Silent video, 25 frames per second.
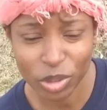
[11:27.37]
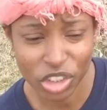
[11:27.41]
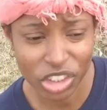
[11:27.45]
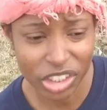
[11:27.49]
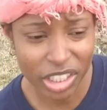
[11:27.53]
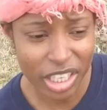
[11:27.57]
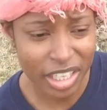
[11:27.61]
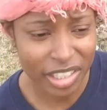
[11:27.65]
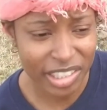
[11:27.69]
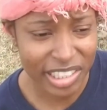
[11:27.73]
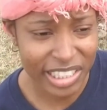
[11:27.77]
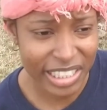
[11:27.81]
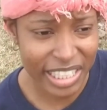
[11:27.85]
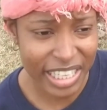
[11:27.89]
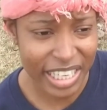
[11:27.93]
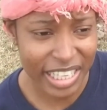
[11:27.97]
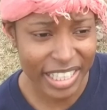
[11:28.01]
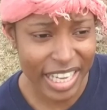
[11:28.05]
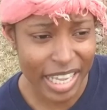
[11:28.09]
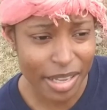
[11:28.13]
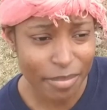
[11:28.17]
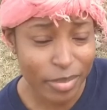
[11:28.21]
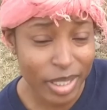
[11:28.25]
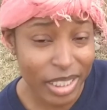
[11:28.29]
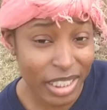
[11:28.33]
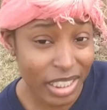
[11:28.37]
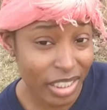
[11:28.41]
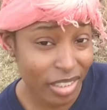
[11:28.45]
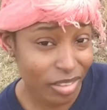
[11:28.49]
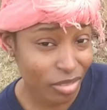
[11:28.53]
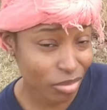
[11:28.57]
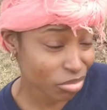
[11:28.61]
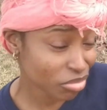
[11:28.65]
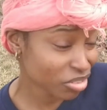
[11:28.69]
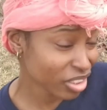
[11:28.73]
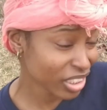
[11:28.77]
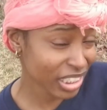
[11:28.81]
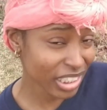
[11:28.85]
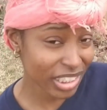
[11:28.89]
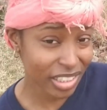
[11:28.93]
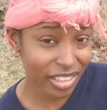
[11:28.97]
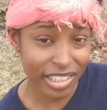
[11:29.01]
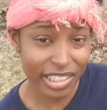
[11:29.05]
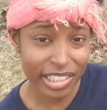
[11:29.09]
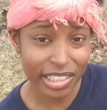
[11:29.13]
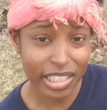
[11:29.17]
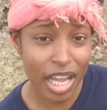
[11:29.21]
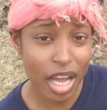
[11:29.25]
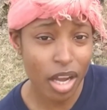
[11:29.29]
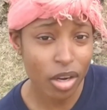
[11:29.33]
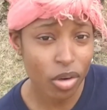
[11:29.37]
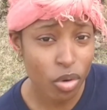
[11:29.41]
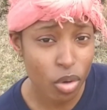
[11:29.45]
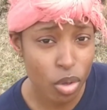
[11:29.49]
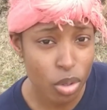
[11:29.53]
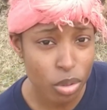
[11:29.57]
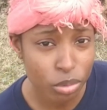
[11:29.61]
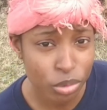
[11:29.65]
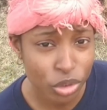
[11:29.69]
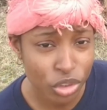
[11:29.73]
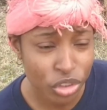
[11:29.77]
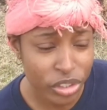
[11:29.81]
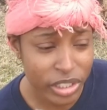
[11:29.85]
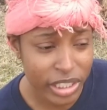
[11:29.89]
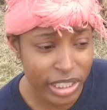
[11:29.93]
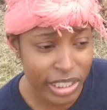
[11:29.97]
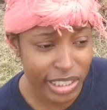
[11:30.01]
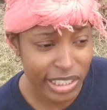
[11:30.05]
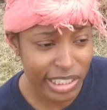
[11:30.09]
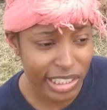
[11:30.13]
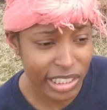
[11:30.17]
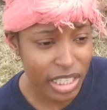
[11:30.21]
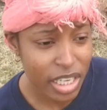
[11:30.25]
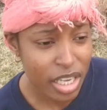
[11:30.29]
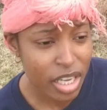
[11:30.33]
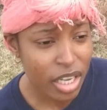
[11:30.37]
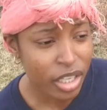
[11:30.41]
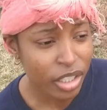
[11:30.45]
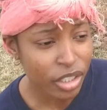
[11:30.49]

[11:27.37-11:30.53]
should understand that money really does not grow on trees.